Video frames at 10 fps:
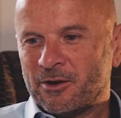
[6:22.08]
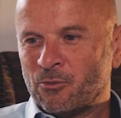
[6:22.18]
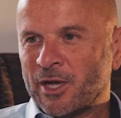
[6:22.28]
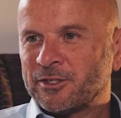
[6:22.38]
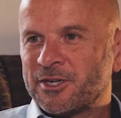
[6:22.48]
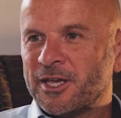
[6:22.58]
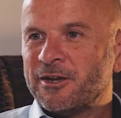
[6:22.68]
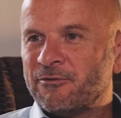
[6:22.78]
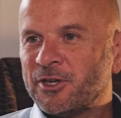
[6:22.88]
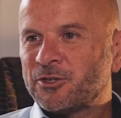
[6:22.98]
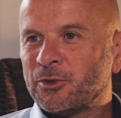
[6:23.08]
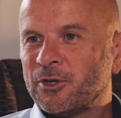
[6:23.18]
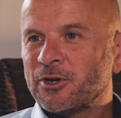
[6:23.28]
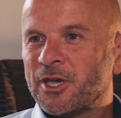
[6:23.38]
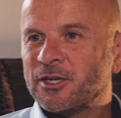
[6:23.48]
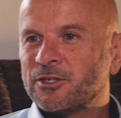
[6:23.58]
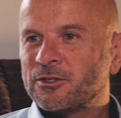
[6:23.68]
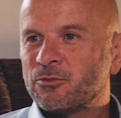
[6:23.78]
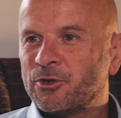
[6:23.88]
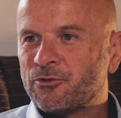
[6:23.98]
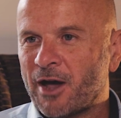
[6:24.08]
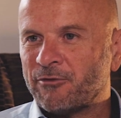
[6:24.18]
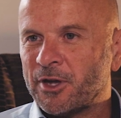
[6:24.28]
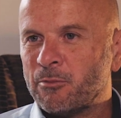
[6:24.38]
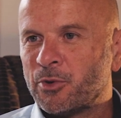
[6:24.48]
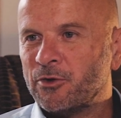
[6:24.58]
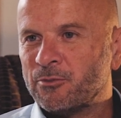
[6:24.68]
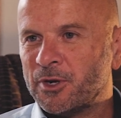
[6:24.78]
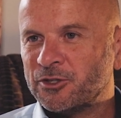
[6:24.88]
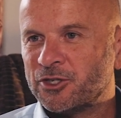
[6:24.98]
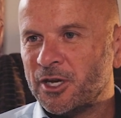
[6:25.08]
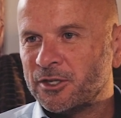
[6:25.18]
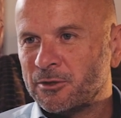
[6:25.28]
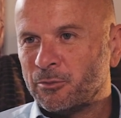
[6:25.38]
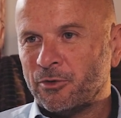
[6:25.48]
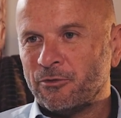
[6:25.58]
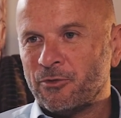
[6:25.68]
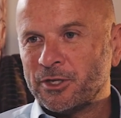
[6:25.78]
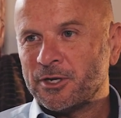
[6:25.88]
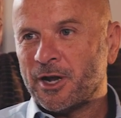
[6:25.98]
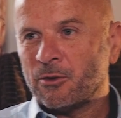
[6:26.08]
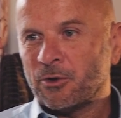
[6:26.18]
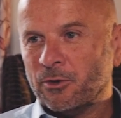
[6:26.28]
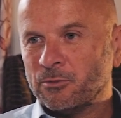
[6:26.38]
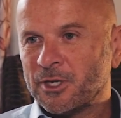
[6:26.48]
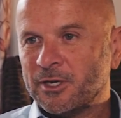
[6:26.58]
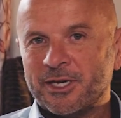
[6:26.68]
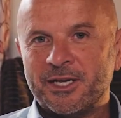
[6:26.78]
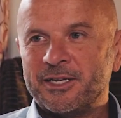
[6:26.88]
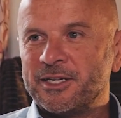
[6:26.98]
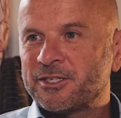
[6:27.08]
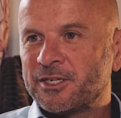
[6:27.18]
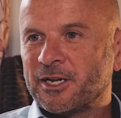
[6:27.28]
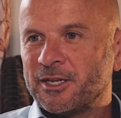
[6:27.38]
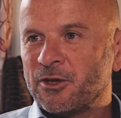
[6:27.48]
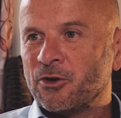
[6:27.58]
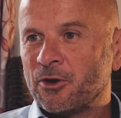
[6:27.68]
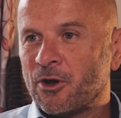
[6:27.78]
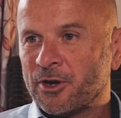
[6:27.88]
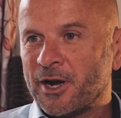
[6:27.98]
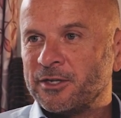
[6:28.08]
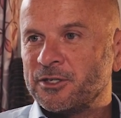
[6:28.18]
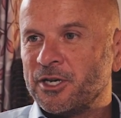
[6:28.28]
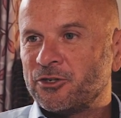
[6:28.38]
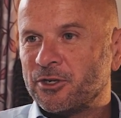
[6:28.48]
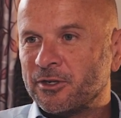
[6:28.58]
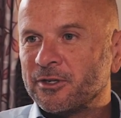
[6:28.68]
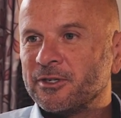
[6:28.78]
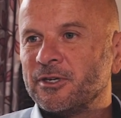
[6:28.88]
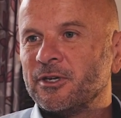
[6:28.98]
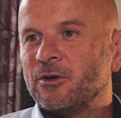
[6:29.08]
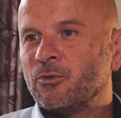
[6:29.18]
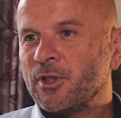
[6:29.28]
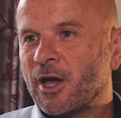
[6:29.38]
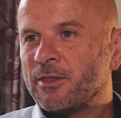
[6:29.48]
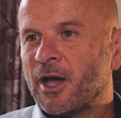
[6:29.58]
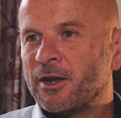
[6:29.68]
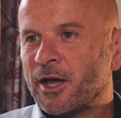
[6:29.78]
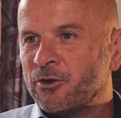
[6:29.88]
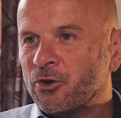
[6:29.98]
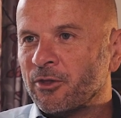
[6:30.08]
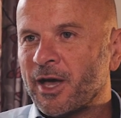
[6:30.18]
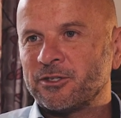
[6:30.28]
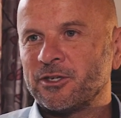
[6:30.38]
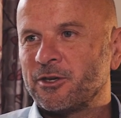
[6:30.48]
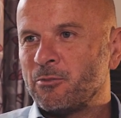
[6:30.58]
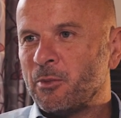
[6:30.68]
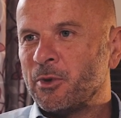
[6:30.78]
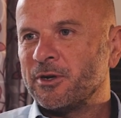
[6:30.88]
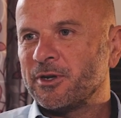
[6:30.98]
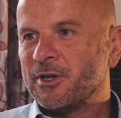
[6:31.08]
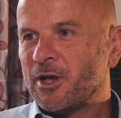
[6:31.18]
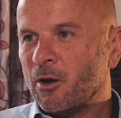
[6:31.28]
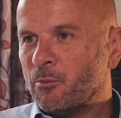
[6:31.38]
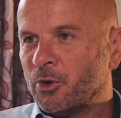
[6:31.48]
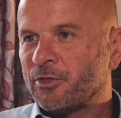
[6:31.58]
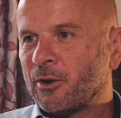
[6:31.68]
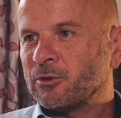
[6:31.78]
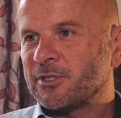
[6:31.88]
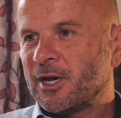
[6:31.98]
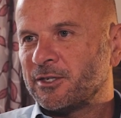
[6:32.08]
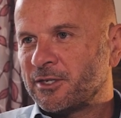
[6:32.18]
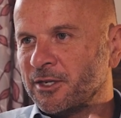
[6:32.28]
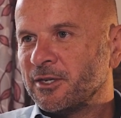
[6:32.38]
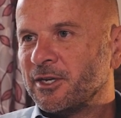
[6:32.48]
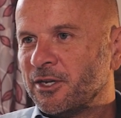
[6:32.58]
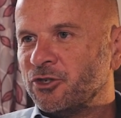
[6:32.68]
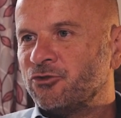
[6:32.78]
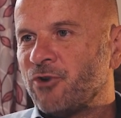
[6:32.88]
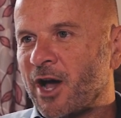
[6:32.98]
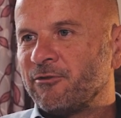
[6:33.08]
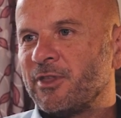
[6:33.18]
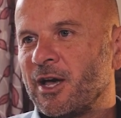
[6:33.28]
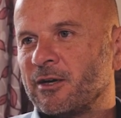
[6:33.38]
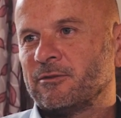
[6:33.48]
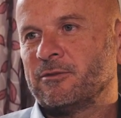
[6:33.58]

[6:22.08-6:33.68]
whilst at individual locations we're driving improvement and change, improving resident outcomes, holistically the whole organisation, and I know that's a commitment on both our sides to drive that